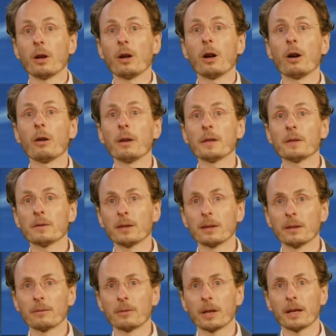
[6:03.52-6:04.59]
always
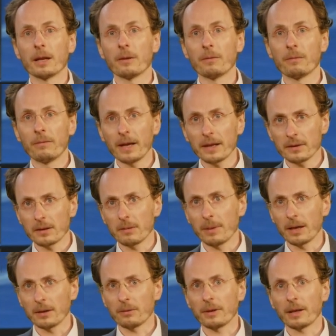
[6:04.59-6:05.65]
delivering a fixed
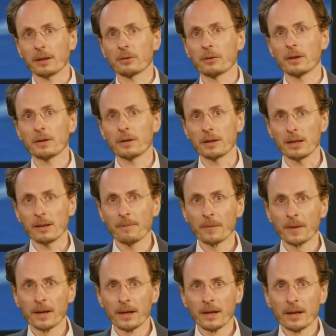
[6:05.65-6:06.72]
amount of electricity,
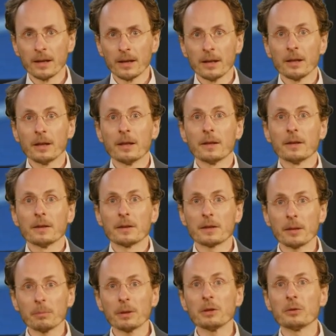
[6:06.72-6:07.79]

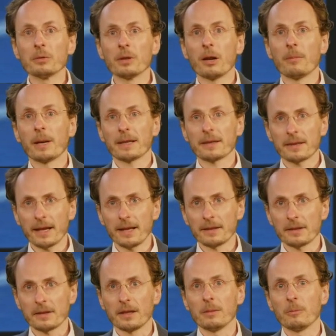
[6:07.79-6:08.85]
simply do not make
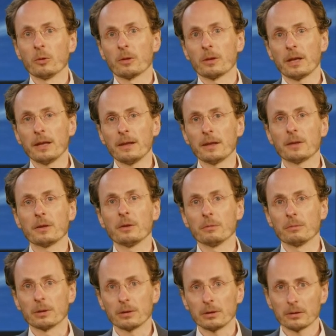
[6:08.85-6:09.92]
sense anymore in this new
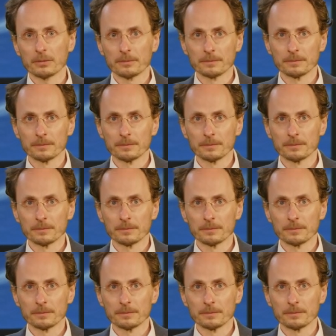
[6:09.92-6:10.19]
world.